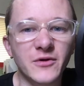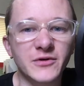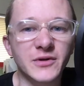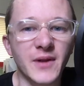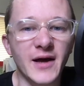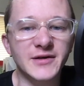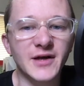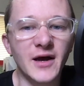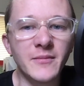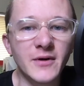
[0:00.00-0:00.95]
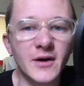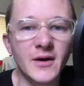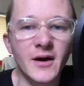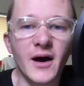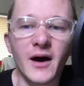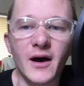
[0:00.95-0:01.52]
to last time.
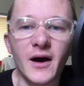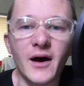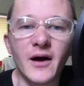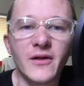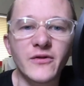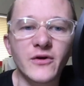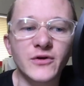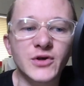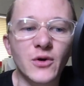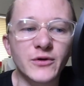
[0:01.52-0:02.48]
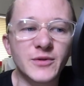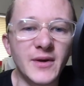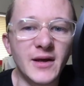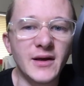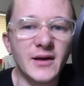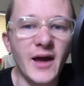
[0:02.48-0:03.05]
There's going to
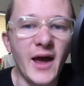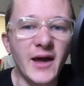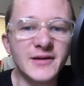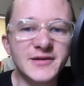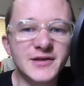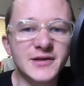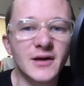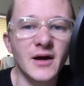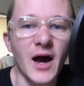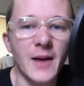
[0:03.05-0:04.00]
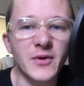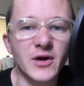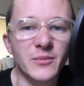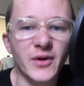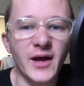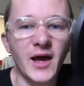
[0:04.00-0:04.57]
be 8s. I'm going to
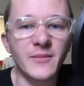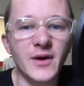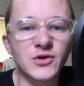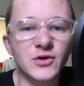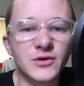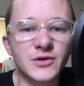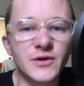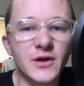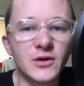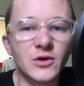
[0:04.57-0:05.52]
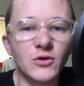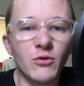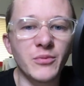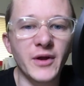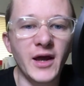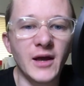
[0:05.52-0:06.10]
play 8 measures, then you will
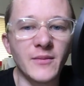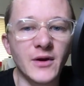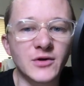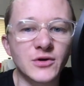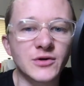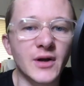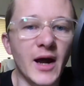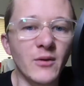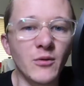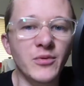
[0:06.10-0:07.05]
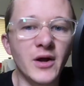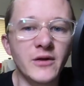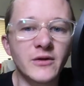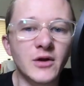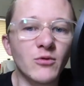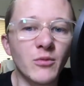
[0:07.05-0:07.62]
play 8 measures, then I will play, then
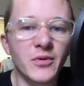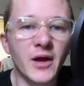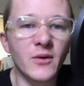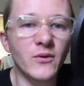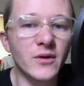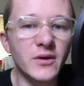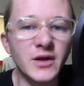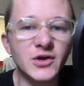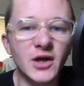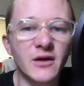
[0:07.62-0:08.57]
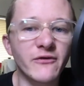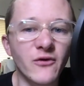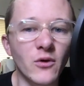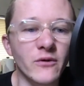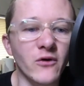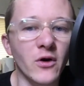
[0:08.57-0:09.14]
you will play. We'll each get 4
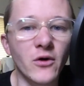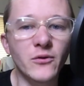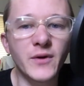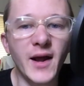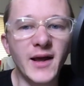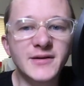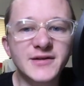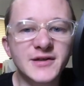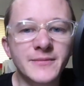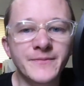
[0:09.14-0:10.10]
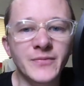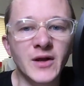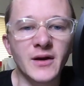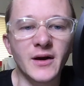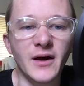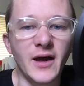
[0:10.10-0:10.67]
of our own 8s,
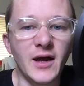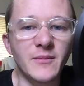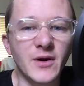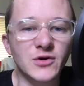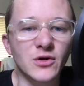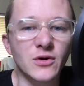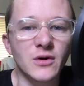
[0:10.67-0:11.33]
8-measure